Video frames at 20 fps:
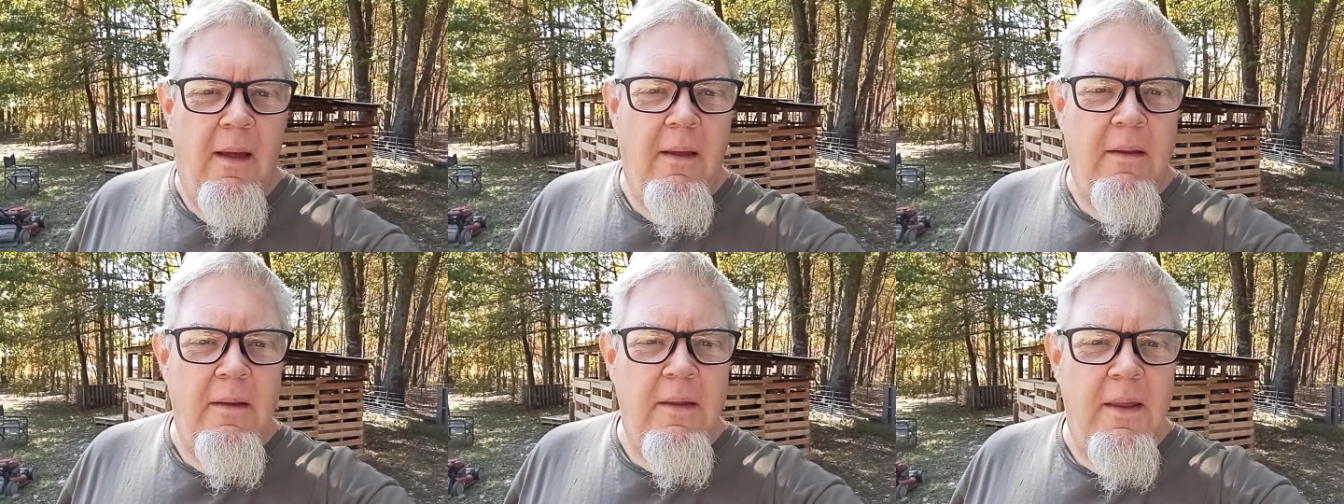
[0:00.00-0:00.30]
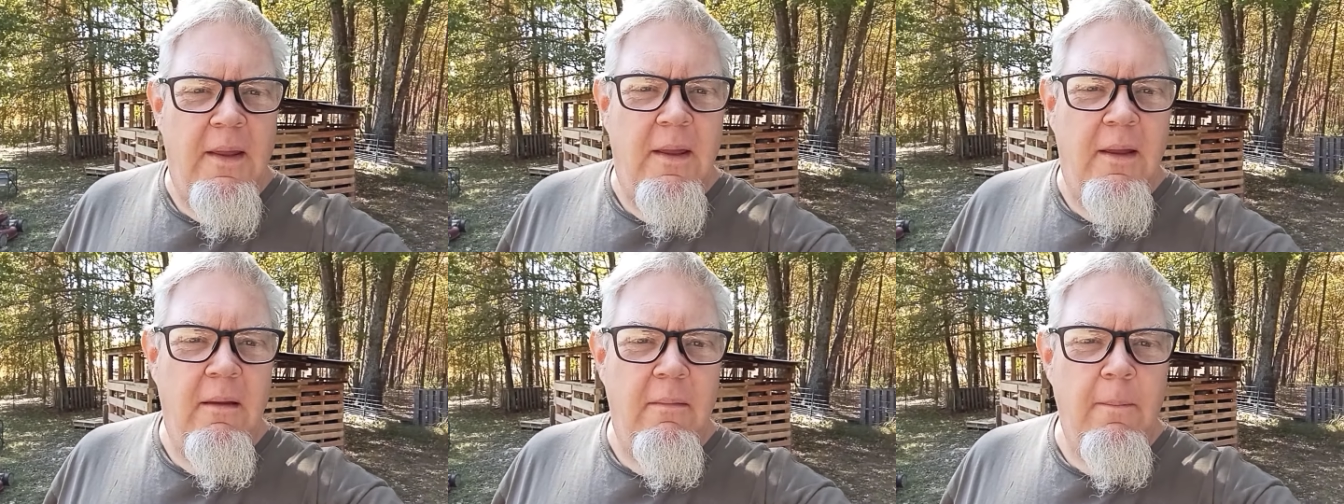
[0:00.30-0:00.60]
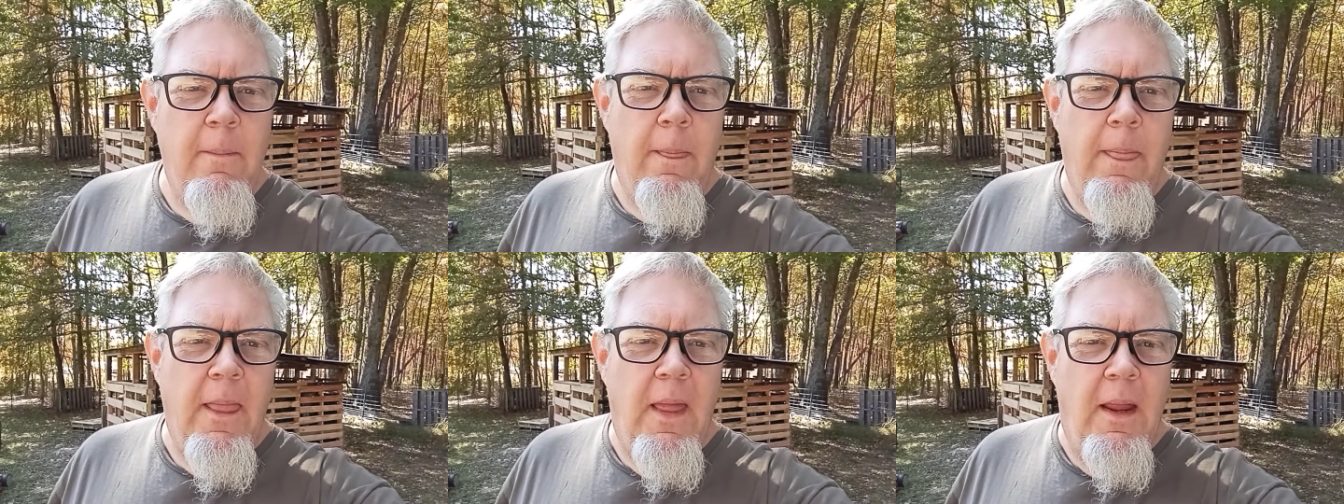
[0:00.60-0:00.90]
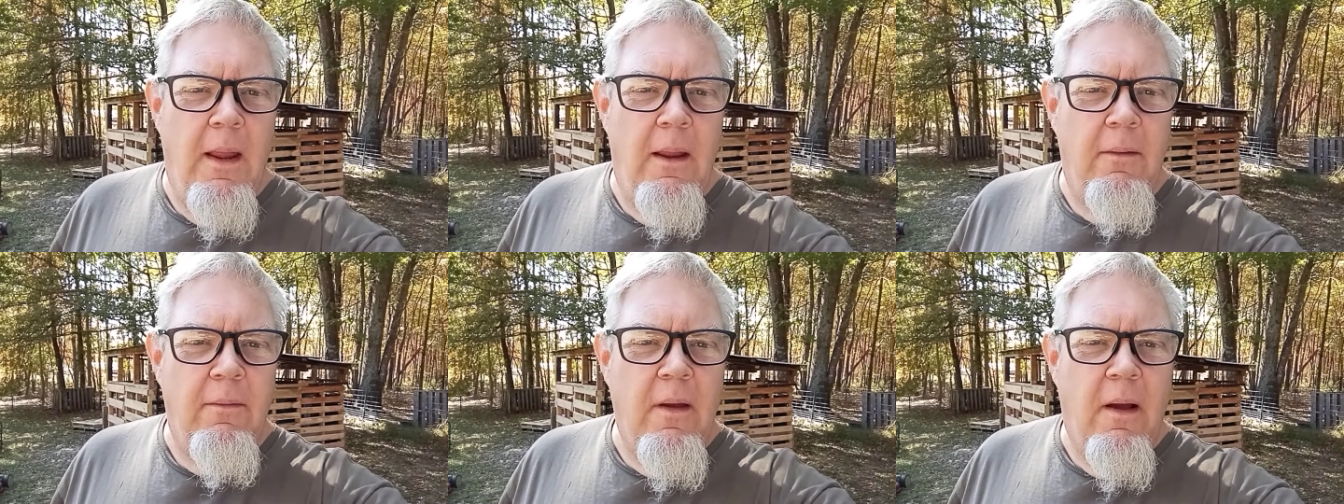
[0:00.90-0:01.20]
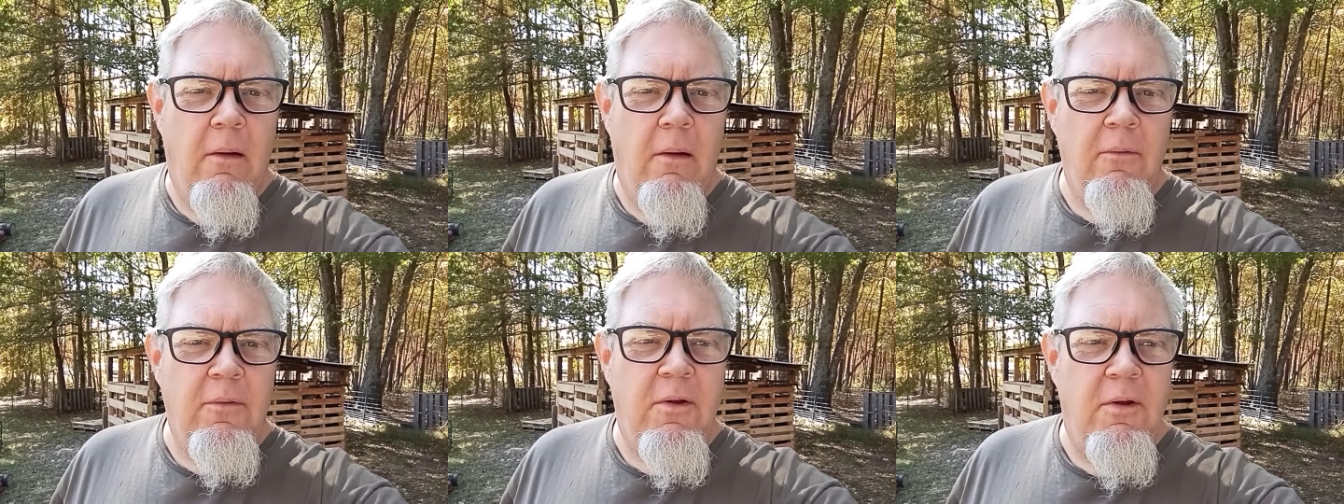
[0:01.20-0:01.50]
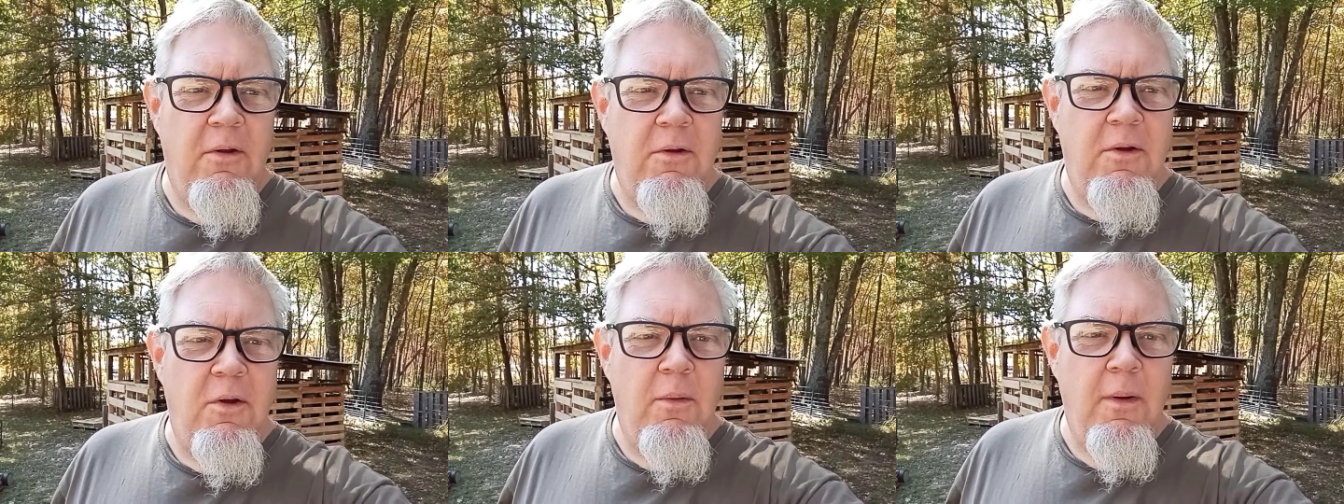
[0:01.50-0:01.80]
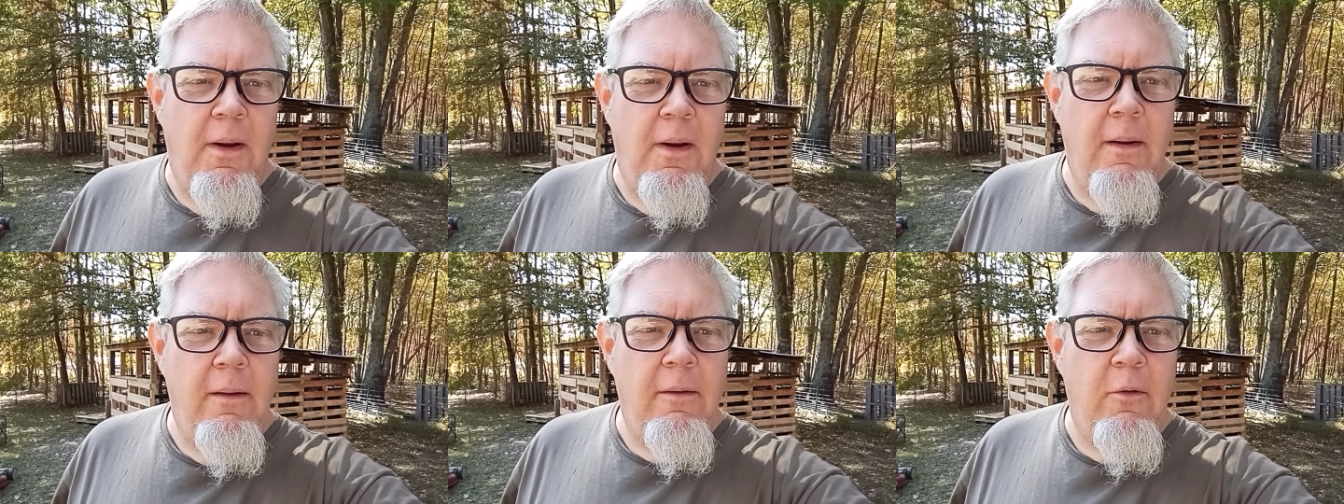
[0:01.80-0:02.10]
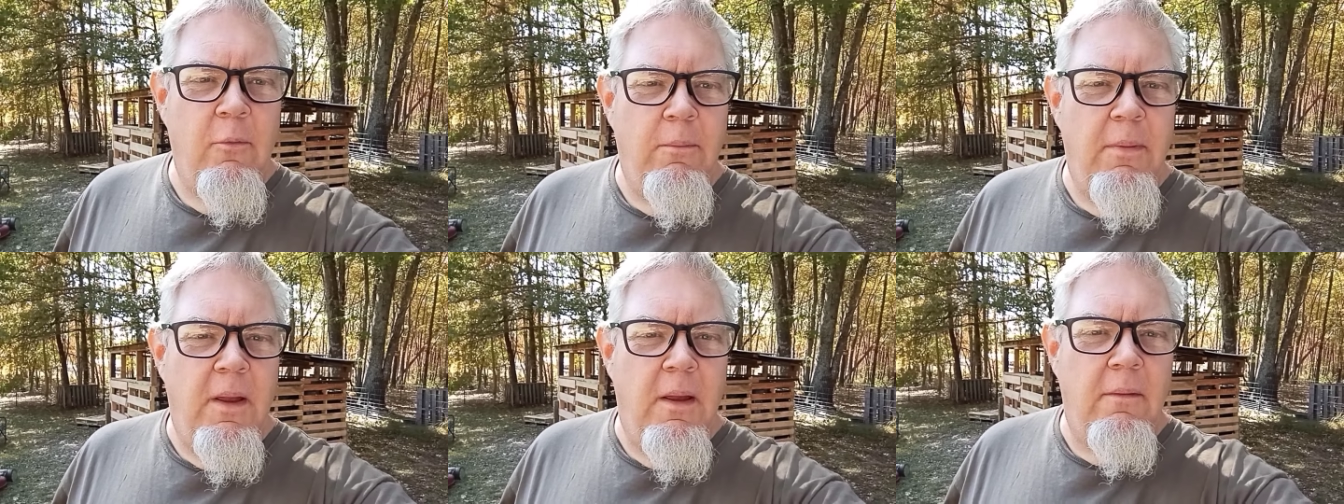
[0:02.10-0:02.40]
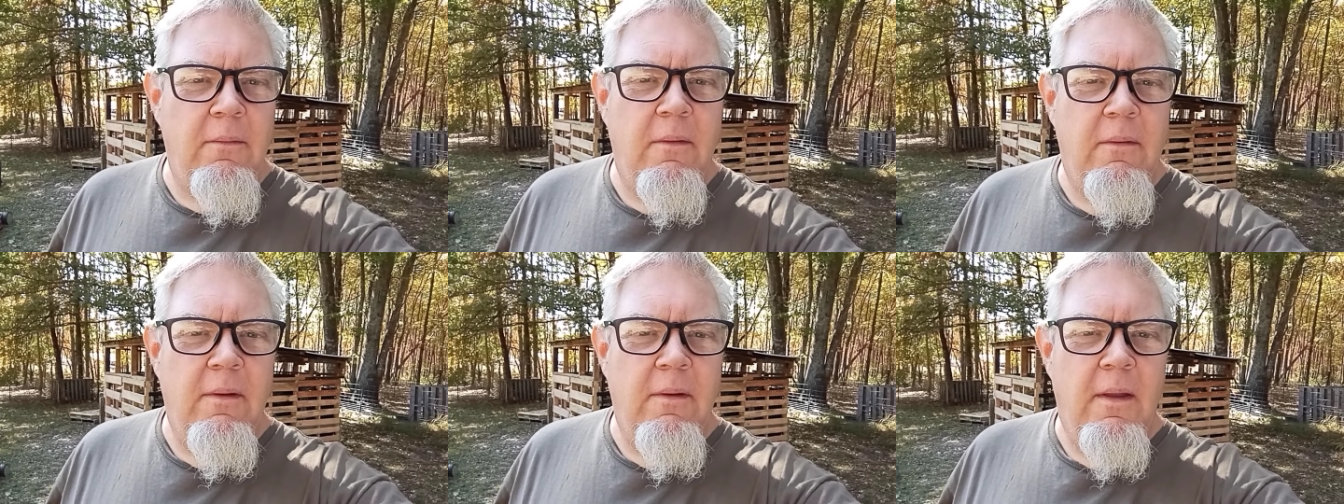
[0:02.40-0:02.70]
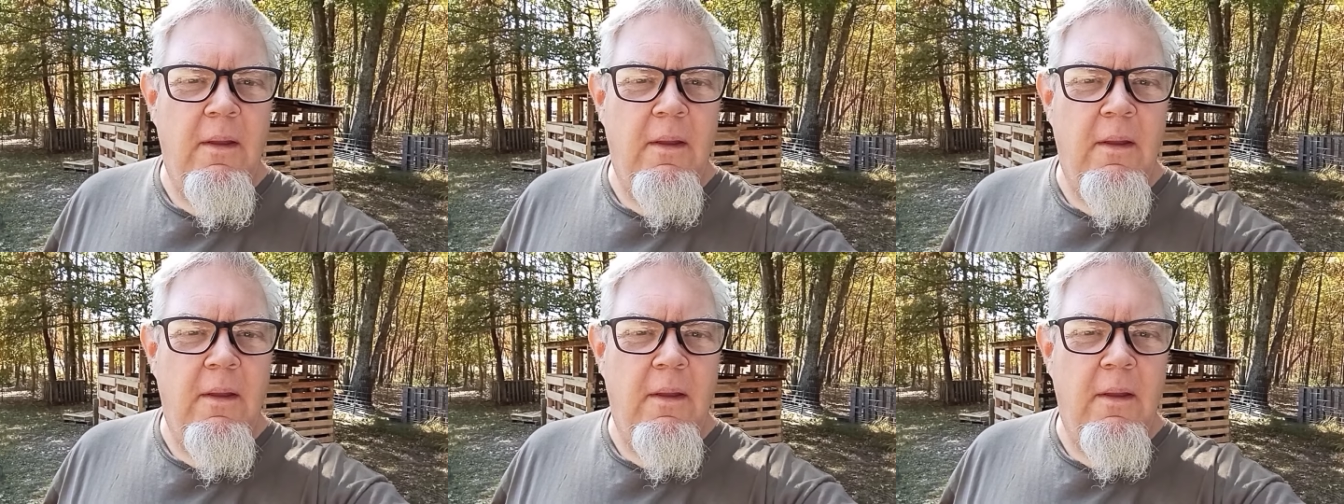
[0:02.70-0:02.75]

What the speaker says: it and talk to you a little bit,